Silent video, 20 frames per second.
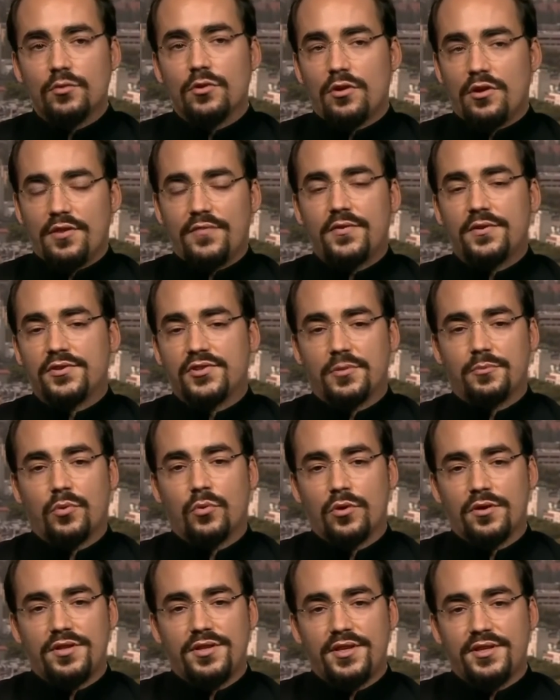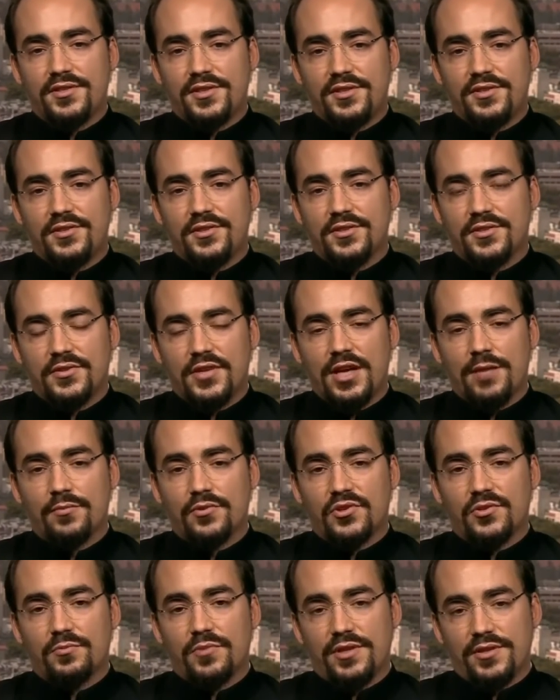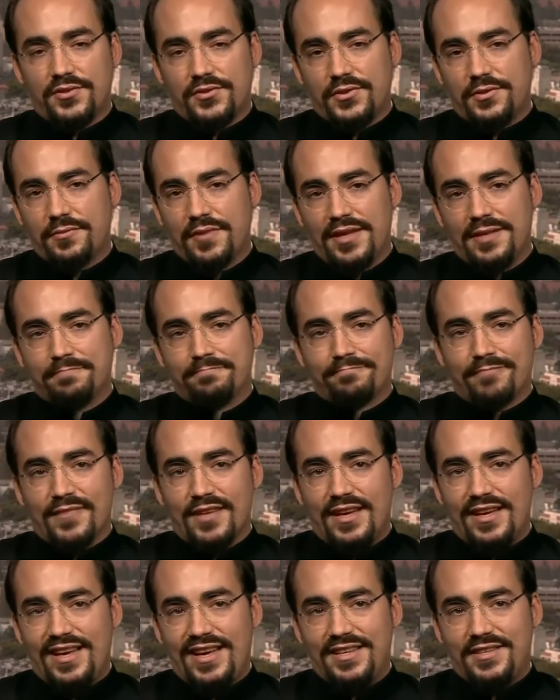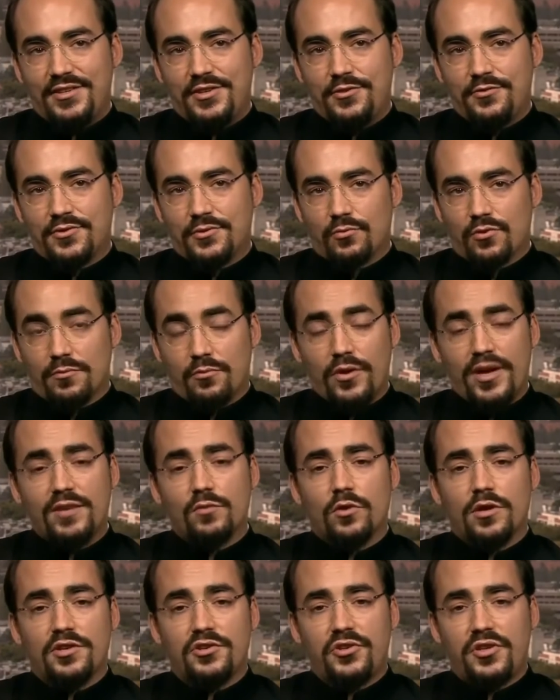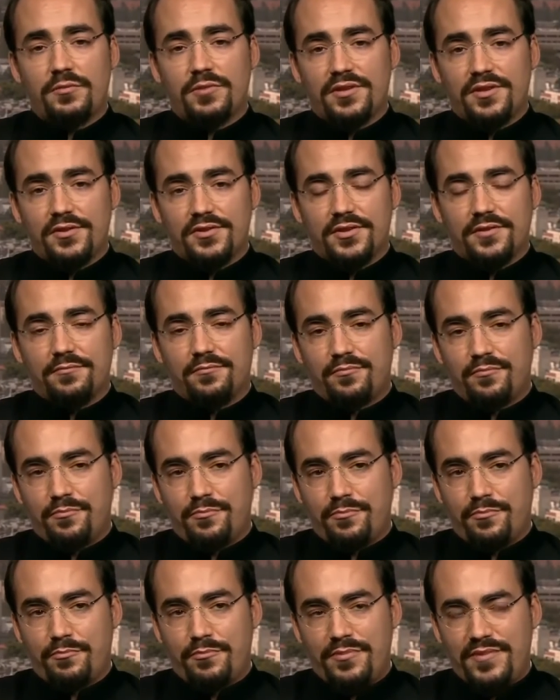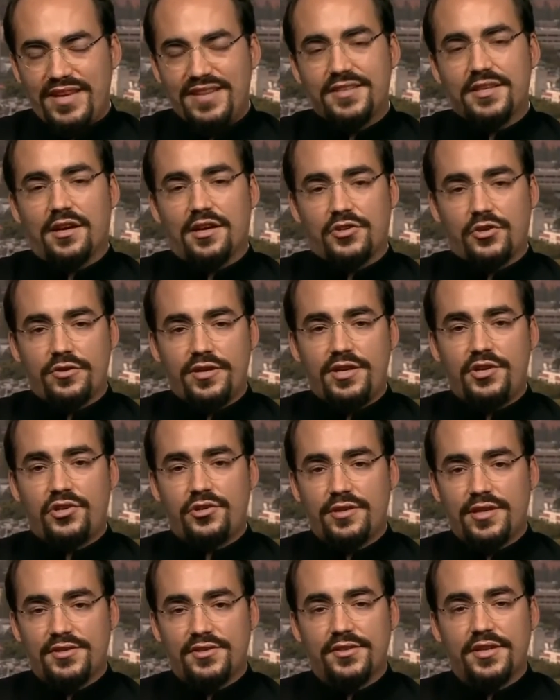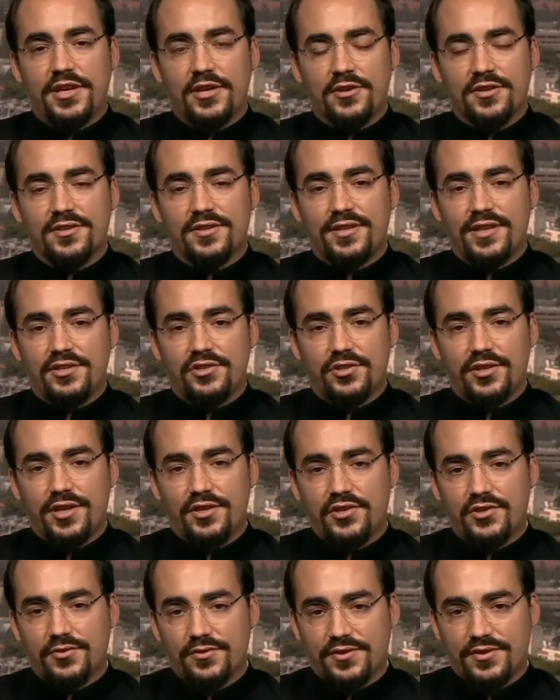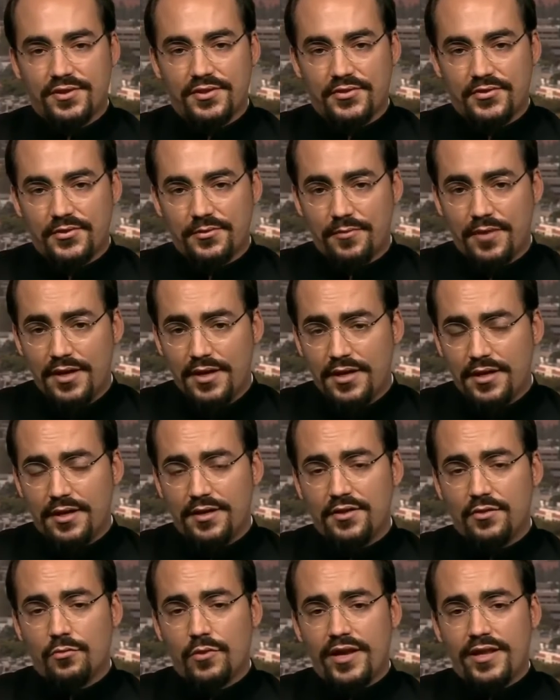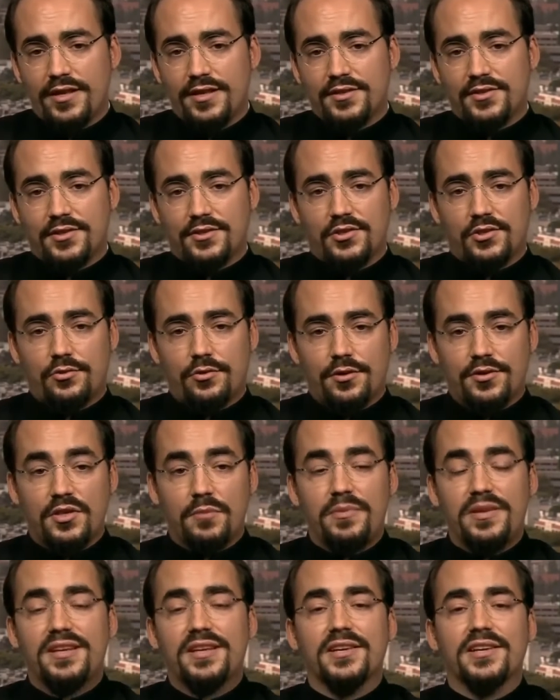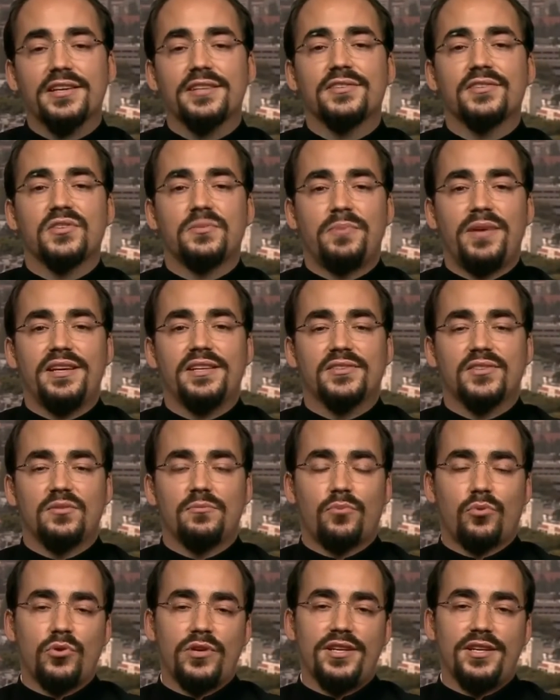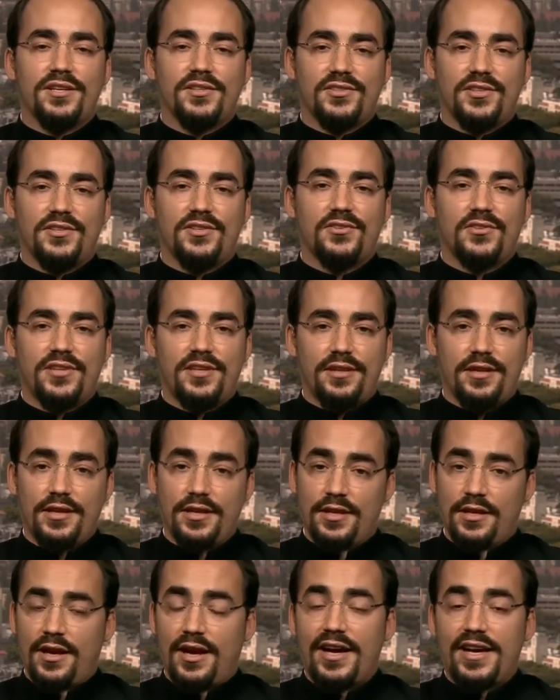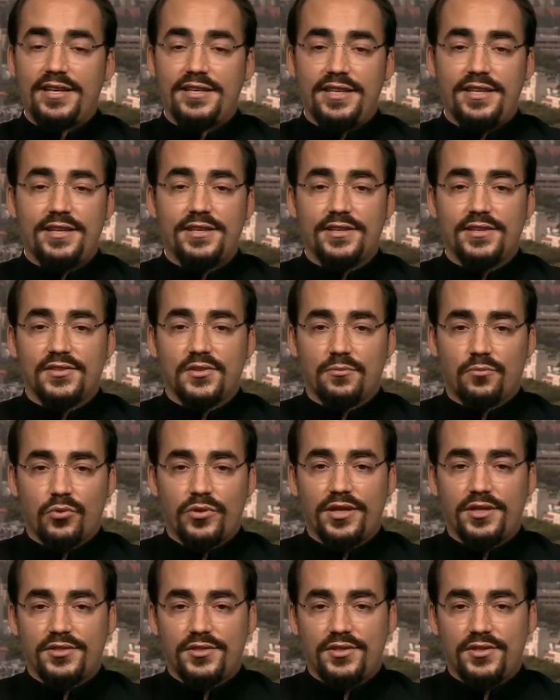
they will often support the existing establishment. It's a, I hate to use the word brainwashing, but there's a indoctrination that's inherent to the educational system and the way that it's constructed because it's based on pre-existing ideas and